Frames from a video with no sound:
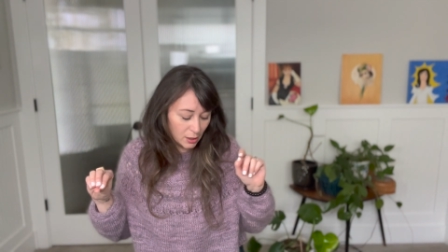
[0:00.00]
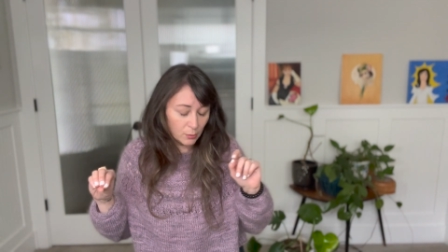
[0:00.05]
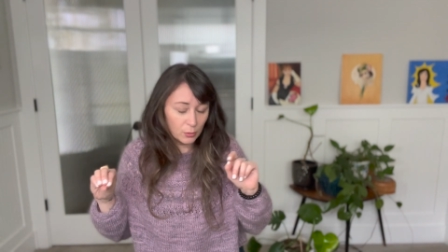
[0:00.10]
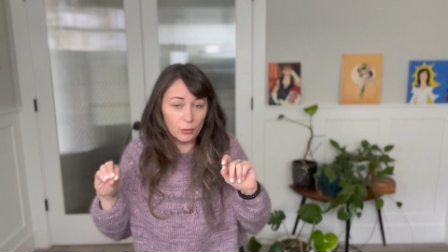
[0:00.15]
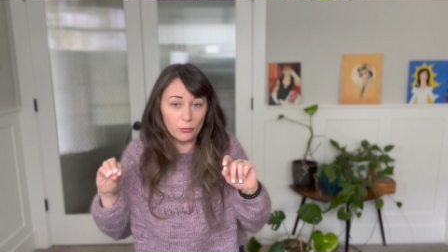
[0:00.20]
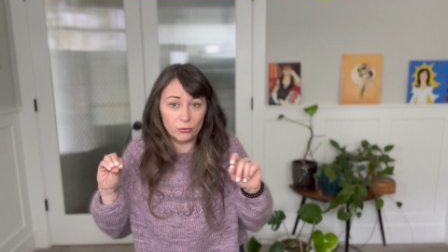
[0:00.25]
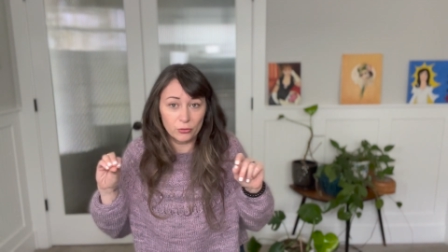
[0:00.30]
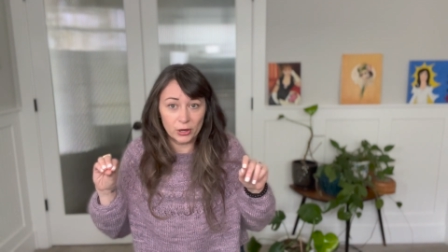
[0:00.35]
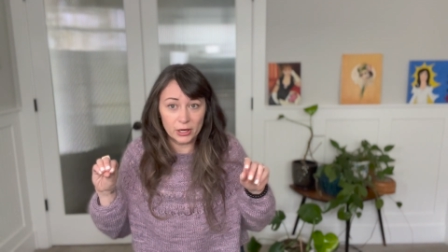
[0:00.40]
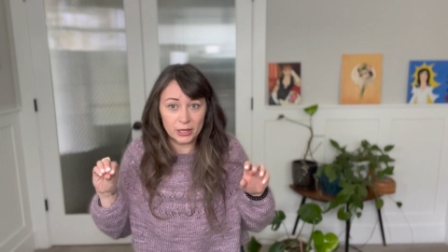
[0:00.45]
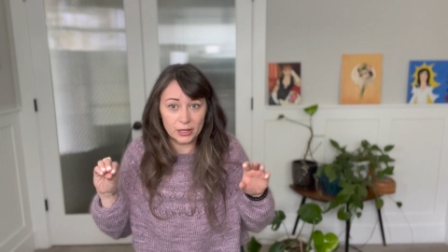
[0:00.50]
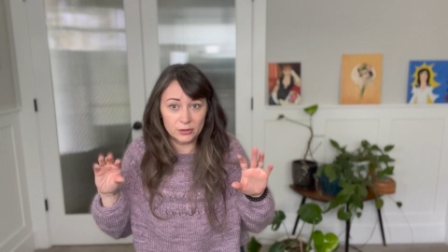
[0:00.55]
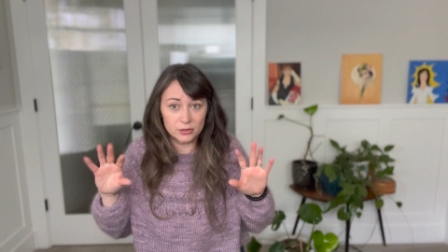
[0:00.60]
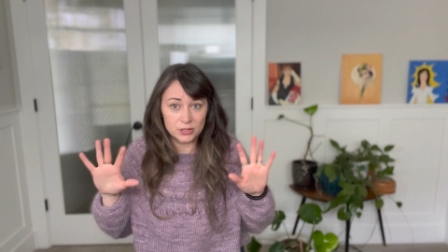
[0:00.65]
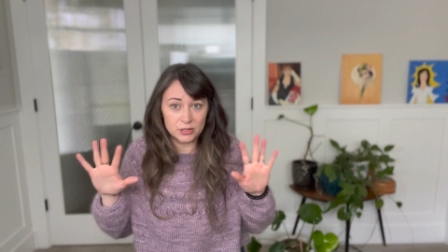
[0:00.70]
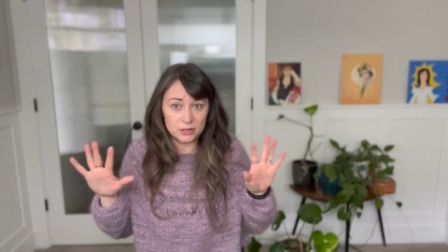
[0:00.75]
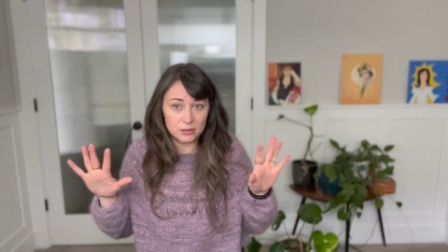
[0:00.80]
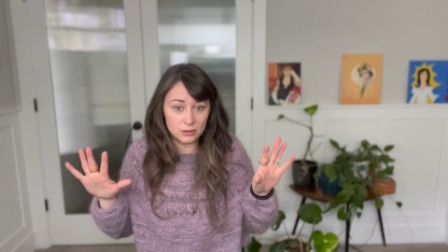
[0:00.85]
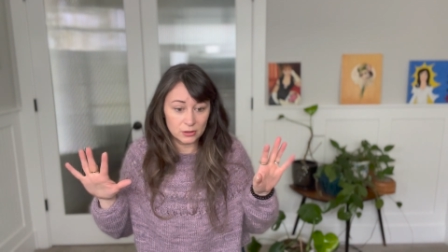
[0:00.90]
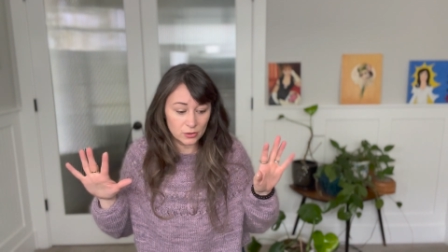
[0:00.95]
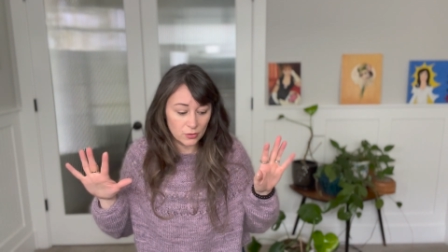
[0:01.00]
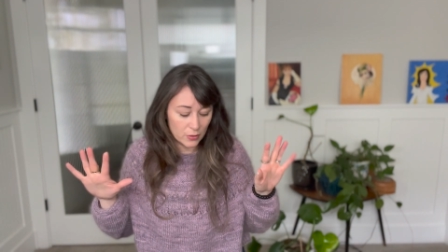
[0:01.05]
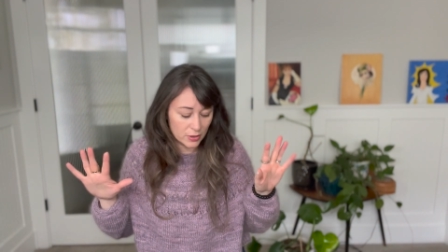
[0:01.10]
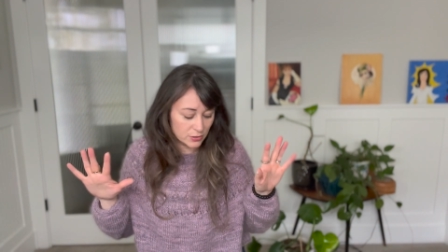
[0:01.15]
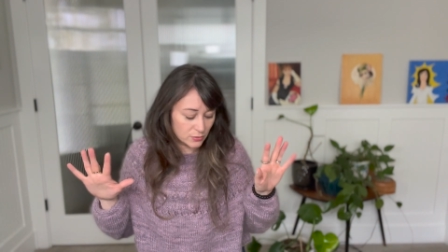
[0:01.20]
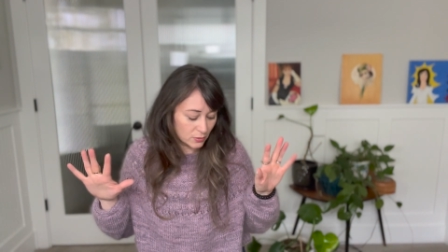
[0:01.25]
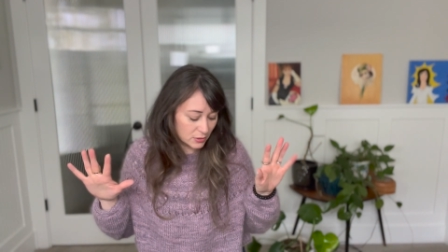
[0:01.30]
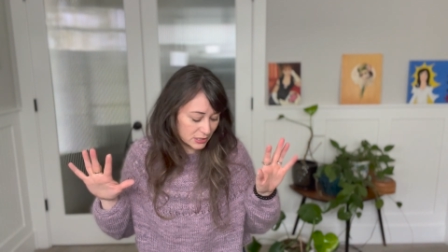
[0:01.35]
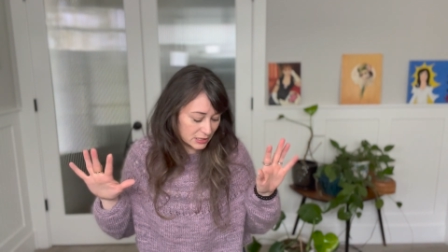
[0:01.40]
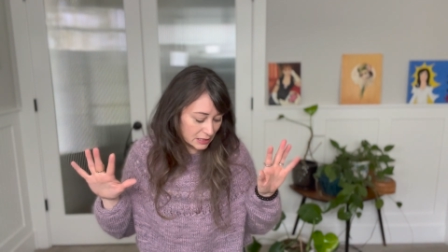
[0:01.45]
But for right now, just
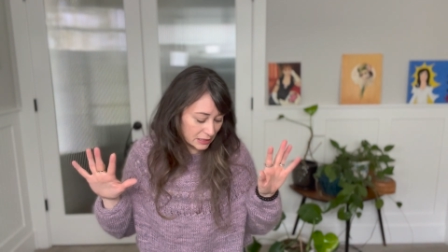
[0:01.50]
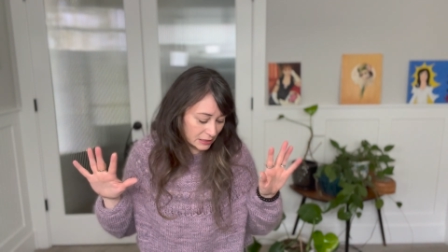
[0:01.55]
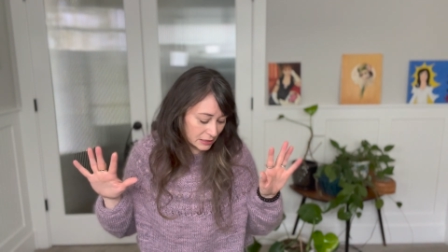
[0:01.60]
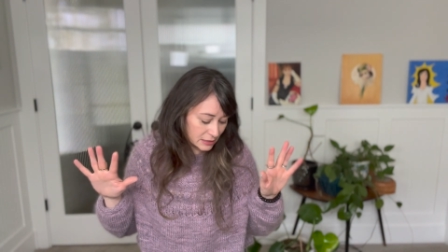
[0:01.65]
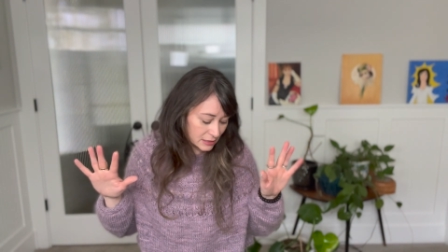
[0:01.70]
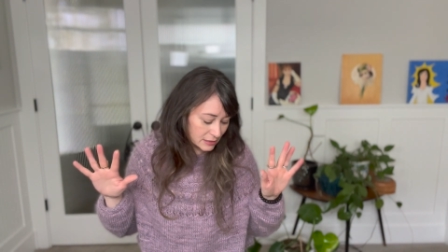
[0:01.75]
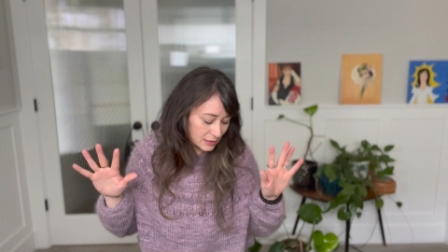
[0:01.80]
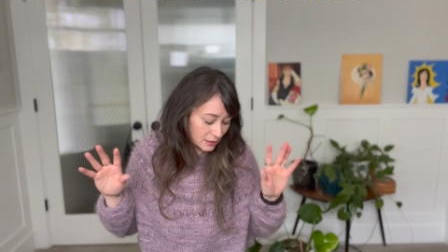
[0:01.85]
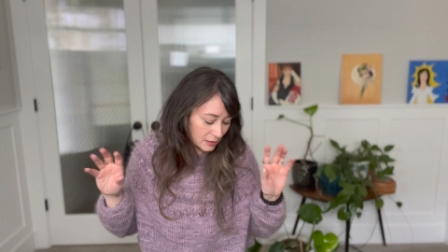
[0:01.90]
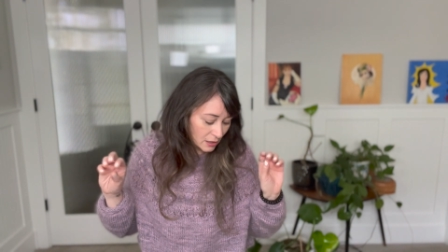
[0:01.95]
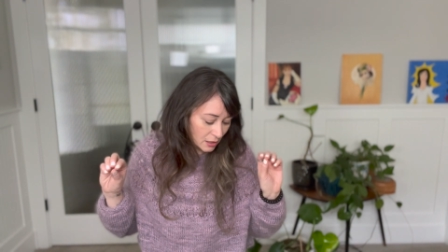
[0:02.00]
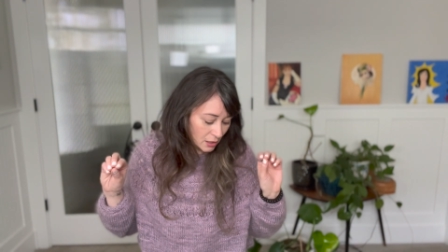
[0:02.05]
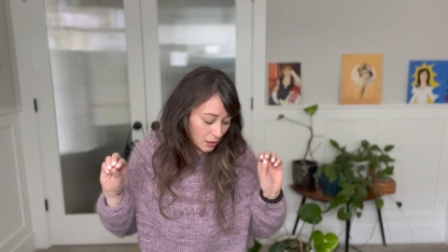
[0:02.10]
US residents.